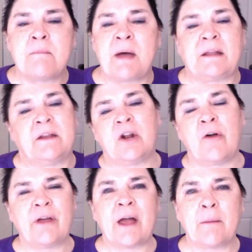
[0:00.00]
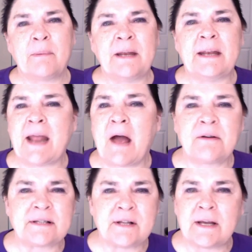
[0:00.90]
but you know the company now
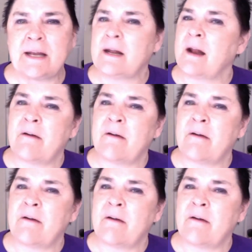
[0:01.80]
is looking at